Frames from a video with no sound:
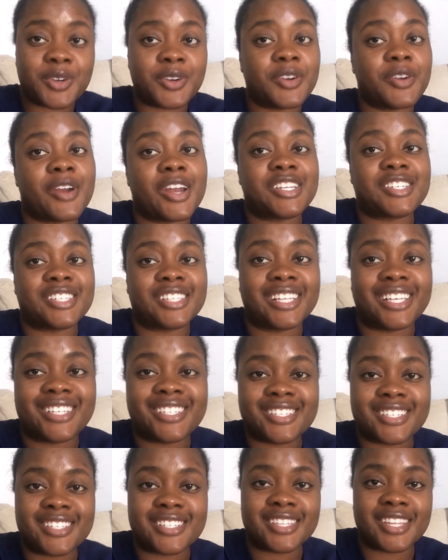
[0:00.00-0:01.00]

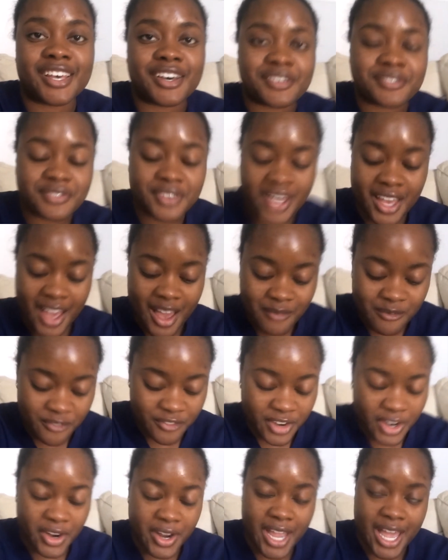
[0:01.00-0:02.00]
Congratulations, love. I'm
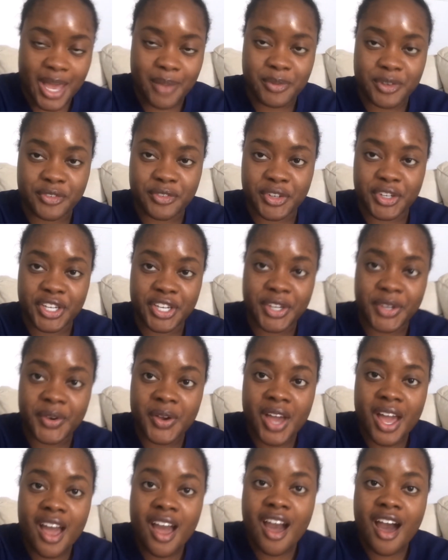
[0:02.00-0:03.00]
very happy for you.
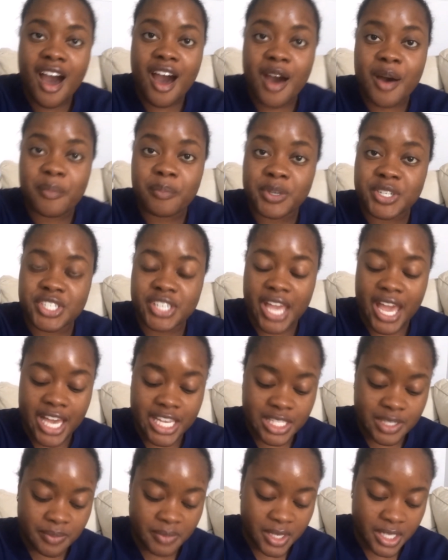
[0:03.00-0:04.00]
But she
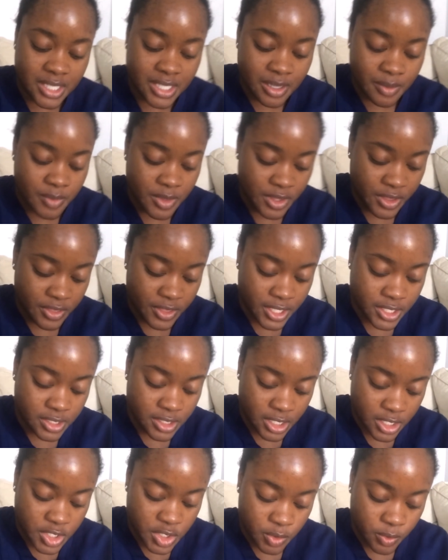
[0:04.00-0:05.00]
asked me some of the things
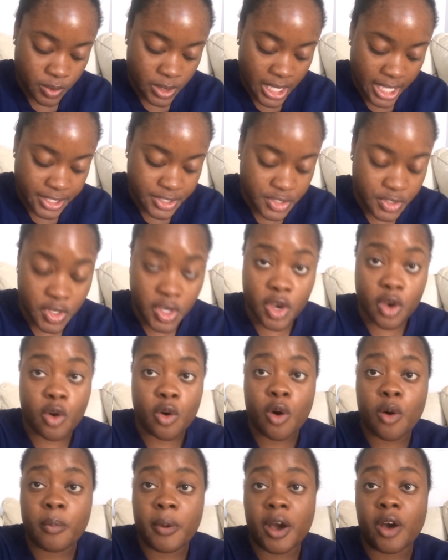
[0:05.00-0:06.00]
that she would like to
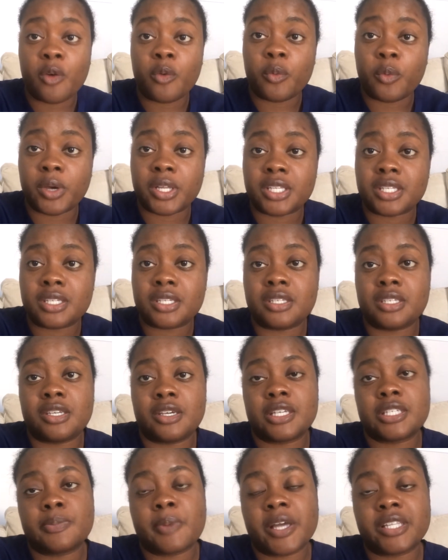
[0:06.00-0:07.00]
know about what
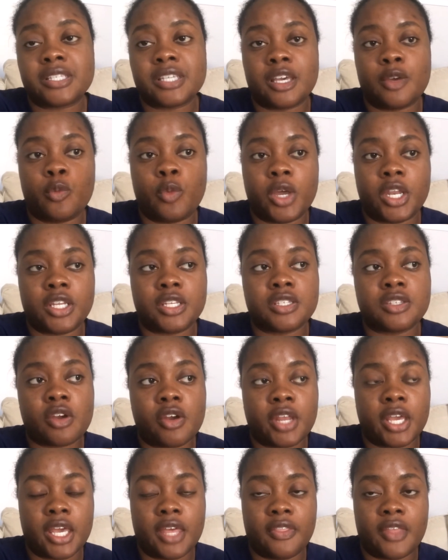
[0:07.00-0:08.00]
to expect when
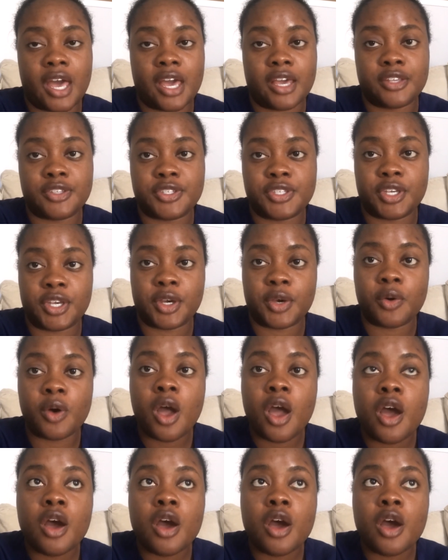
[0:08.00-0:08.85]
starting in the ICU.